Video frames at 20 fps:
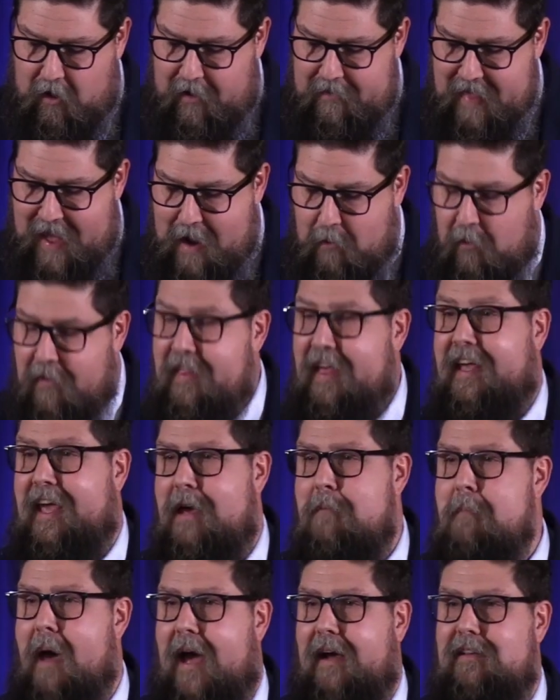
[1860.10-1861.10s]
that one. They
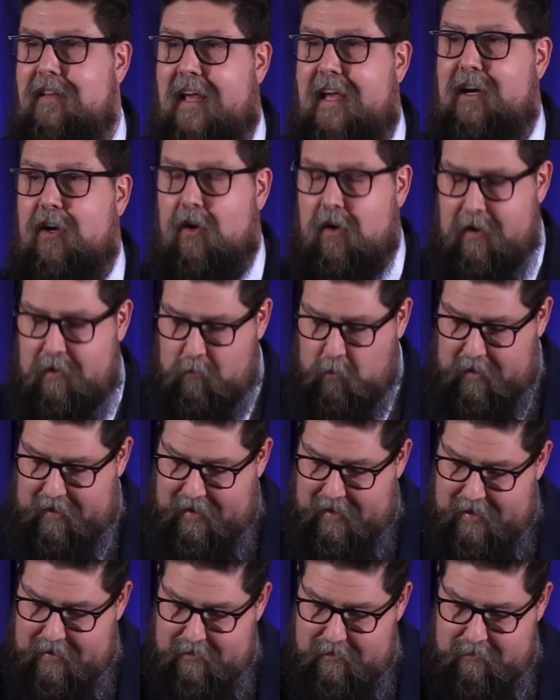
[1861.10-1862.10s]
came back later and went
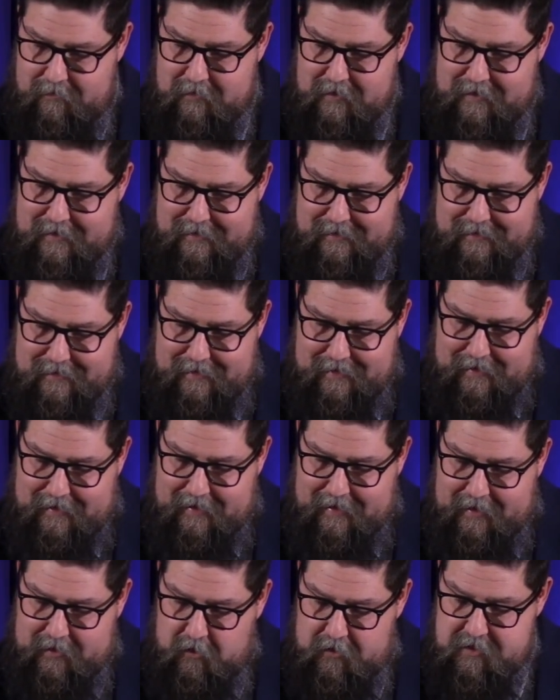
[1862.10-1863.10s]
ahead
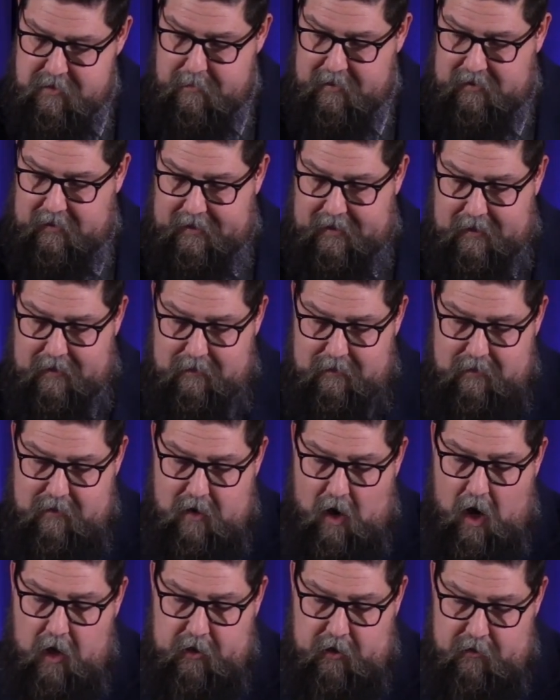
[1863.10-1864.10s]
and ultimately
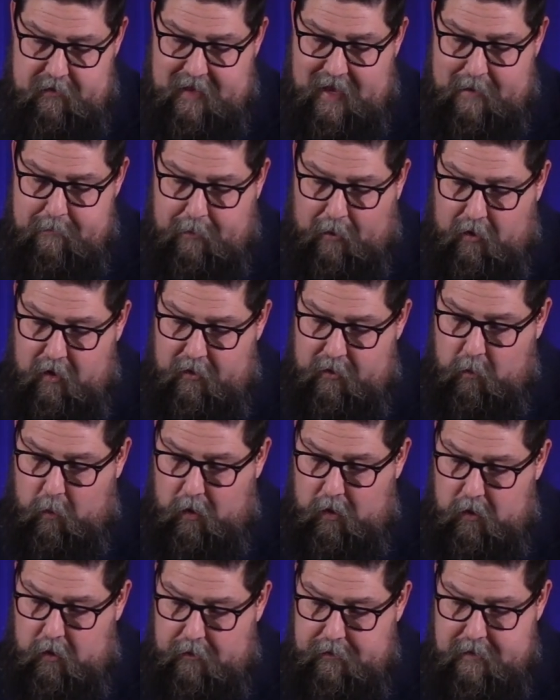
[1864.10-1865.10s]
conquered that part of the
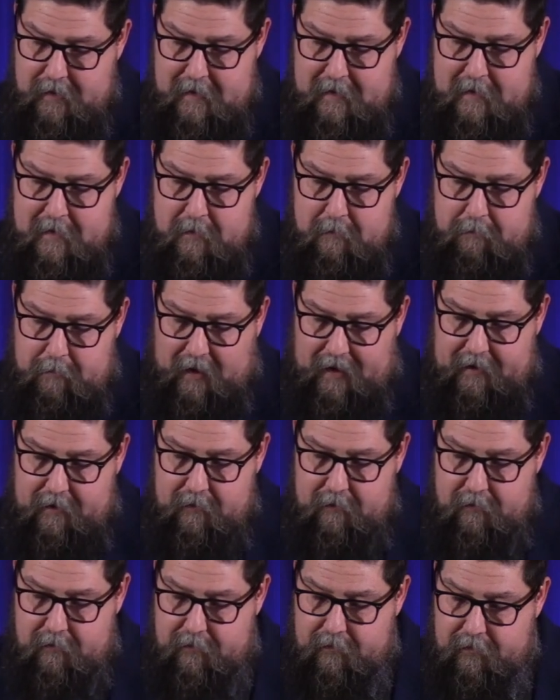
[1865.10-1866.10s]
world.
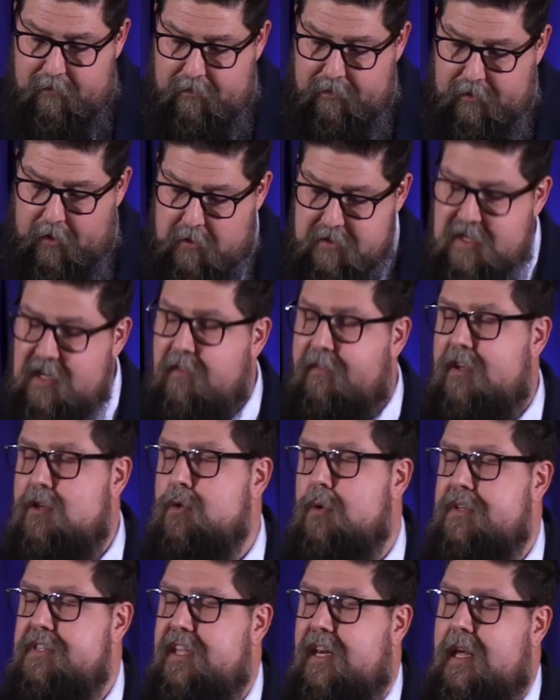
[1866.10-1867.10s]
But those
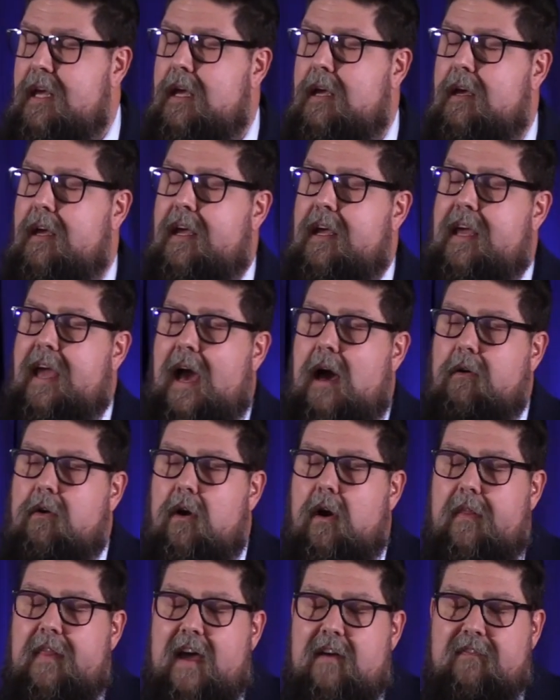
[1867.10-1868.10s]
individuals that he encountered
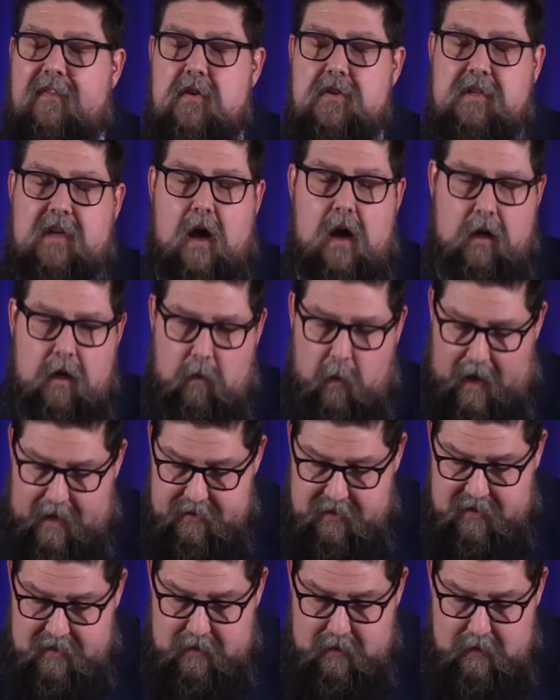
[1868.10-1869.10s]
on that first conquest,